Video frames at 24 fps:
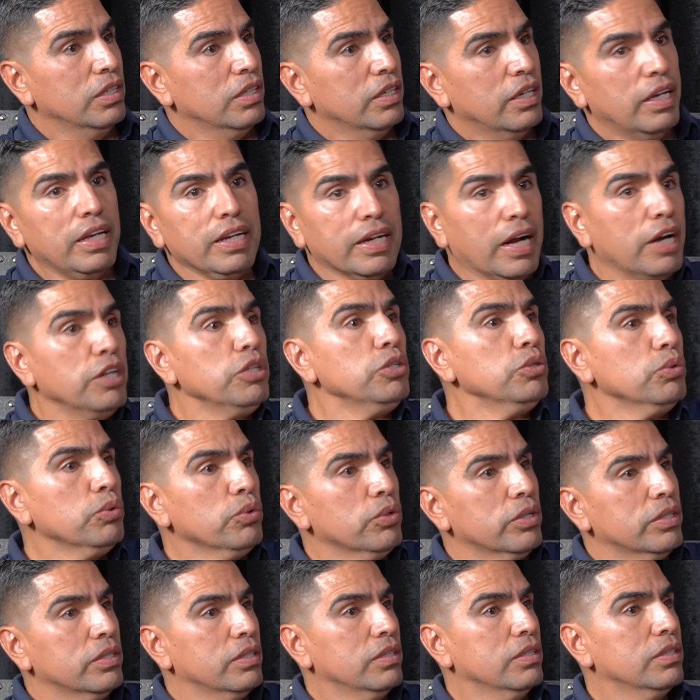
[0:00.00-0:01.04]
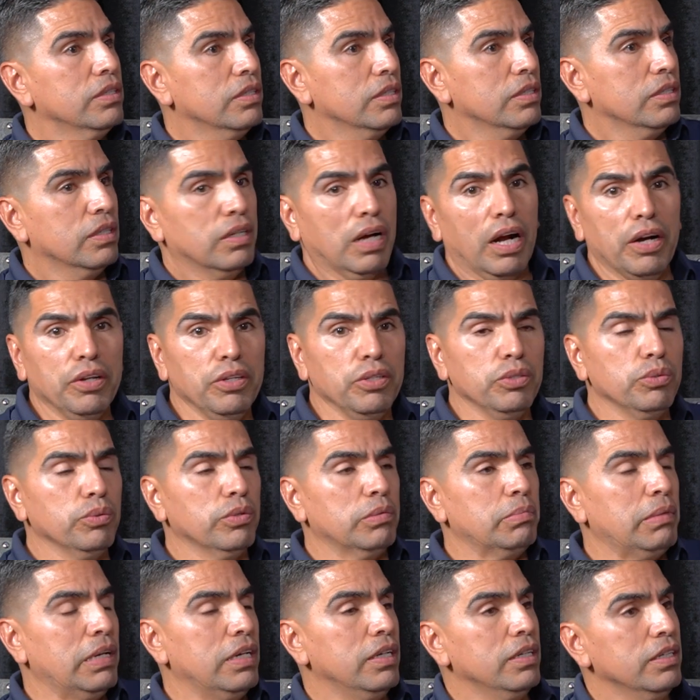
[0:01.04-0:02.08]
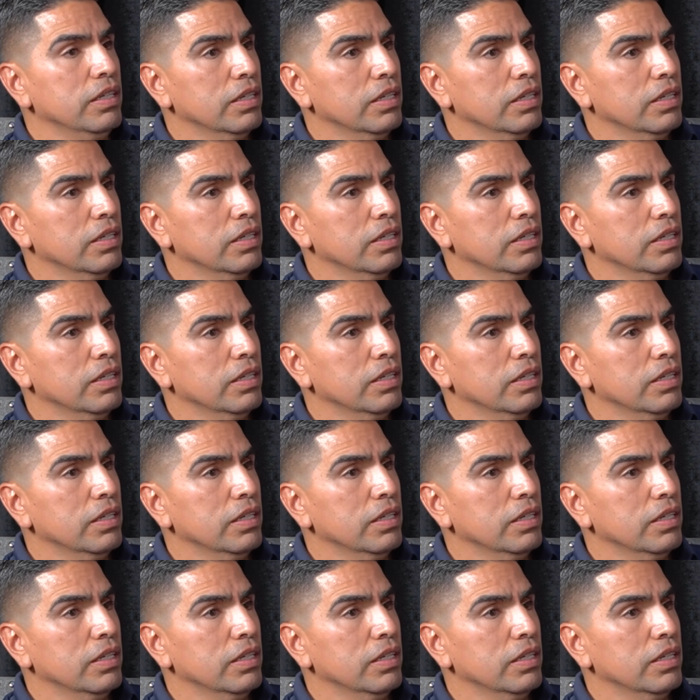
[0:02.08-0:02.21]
"Hey, how do you do it? How do you do it, man?"